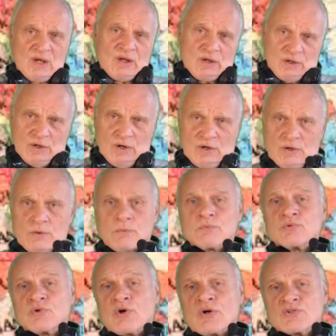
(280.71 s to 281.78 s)
No,
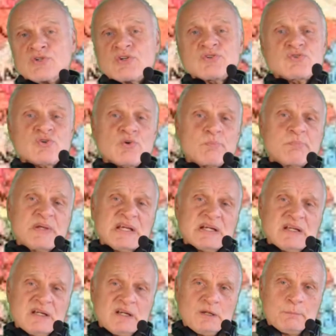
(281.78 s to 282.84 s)
Russia should be an
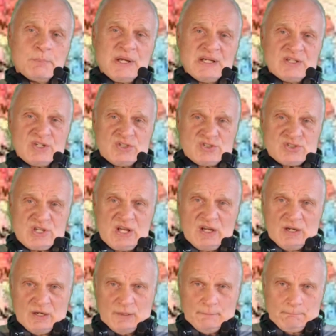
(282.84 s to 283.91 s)
independent
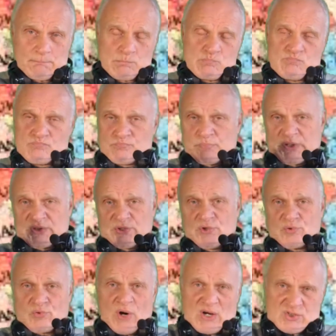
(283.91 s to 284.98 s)
state. But the
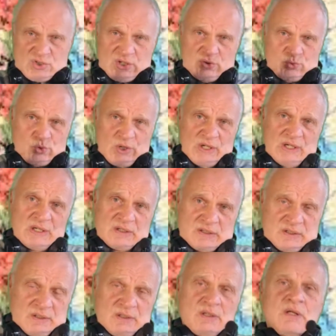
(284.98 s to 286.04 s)
Russian
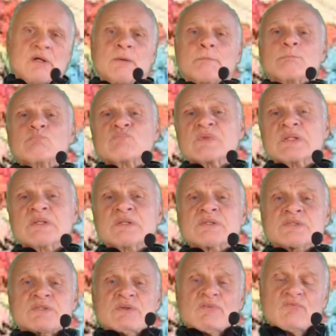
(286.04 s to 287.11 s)
religion
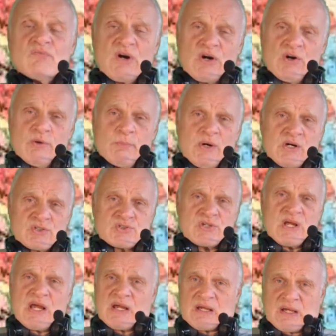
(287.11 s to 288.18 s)
is very much
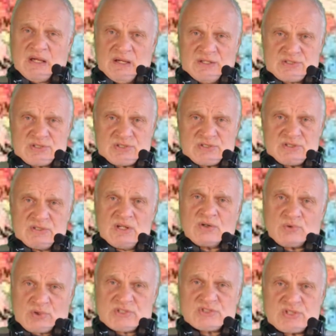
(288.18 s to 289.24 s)
against the
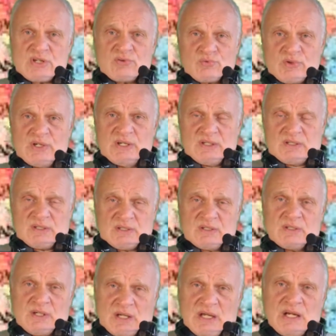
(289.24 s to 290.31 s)
Christian
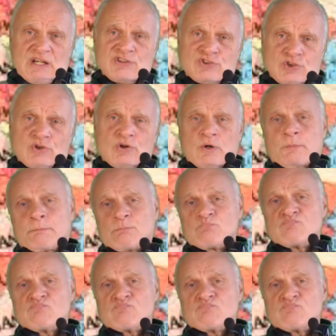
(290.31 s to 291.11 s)
religion in Europe.